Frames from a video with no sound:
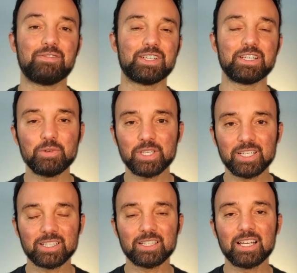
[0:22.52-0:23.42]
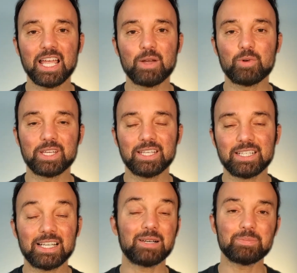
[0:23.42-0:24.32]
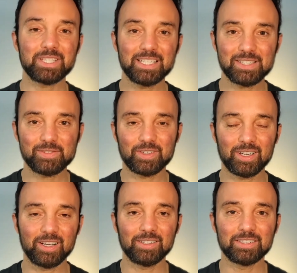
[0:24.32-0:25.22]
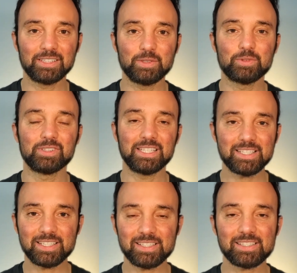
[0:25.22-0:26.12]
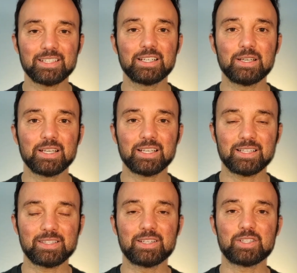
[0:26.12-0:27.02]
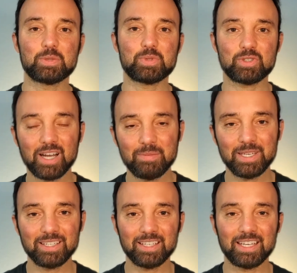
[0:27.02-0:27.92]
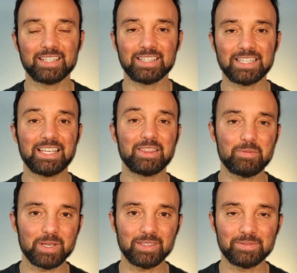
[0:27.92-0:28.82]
you're new here and want to get updates for all the new releases, consider subscribing and clicking the bell.